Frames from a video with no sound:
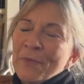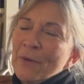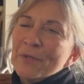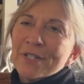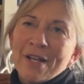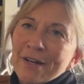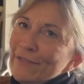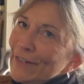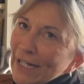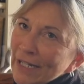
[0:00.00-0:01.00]
Was not a
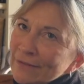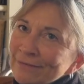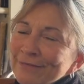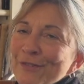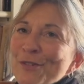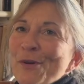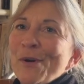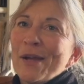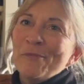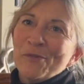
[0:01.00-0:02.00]
fan, so
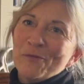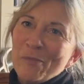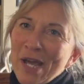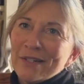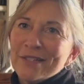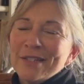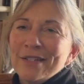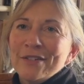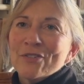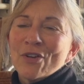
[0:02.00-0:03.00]
I moved back to the
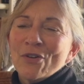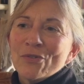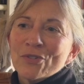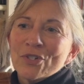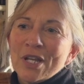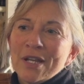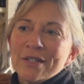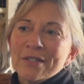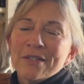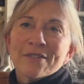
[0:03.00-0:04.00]
East Coast
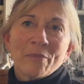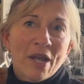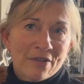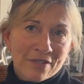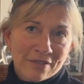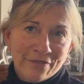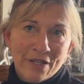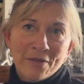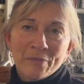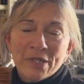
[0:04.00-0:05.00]
and did some housing
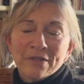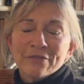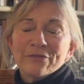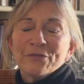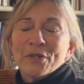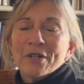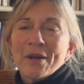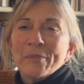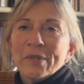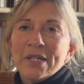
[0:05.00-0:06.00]
development for a
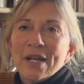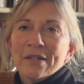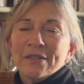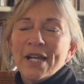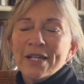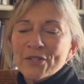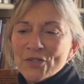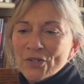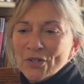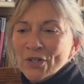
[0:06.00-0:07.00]
company out of
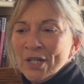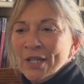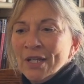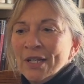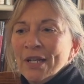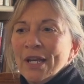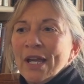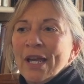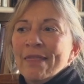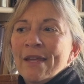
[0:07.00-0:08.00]
Lancaster.
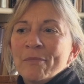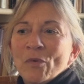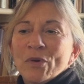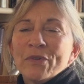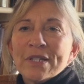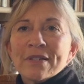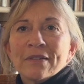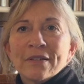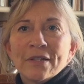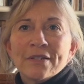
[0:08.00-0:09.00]
And then more
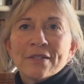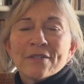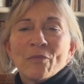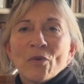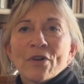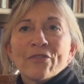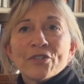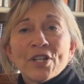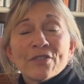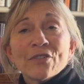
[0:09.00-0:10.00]
recently did some work for
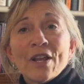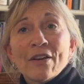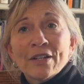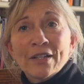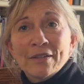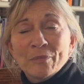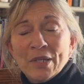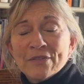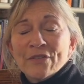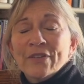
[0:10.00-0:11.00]
Chester County,
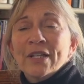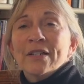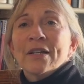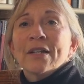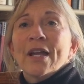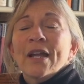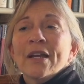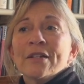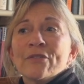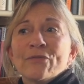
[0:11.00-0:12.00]
Pennsylvania,
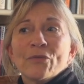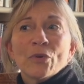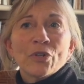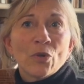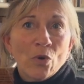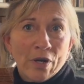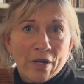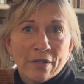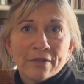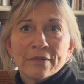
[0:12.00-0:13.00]
and for York
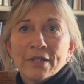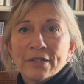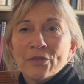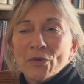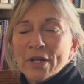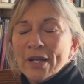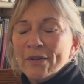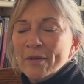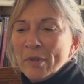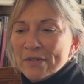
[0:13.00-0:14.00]
in York
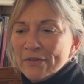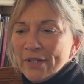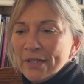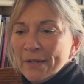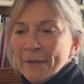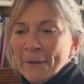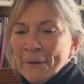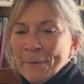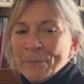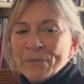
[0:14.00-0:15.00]
County, Pennsylvania.
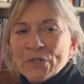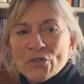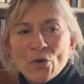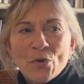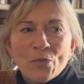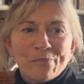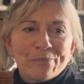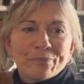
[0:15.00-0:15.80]
So,